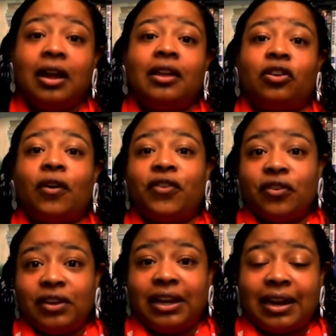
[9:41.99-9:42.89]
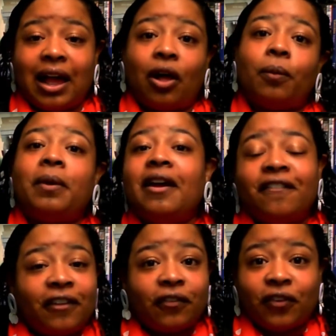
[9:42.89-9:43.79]
So if you need help,
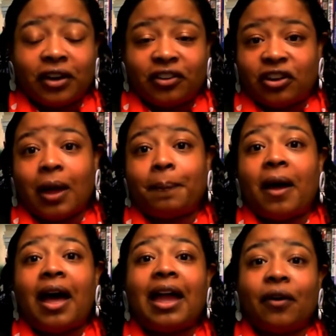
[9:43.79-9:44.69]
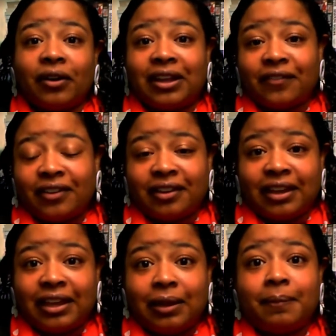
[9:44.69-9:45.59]
feel free to stop by or give us an
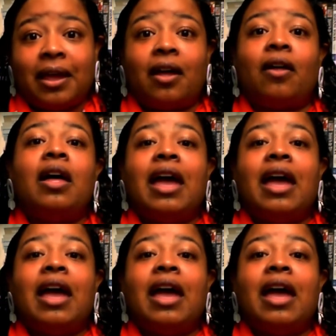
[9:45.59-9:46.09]
email,